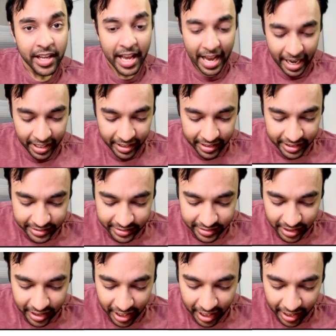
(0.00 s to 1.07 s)
And this is a
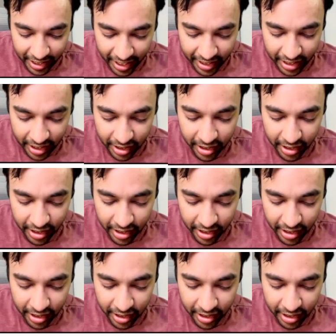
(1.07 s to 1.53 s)
null again.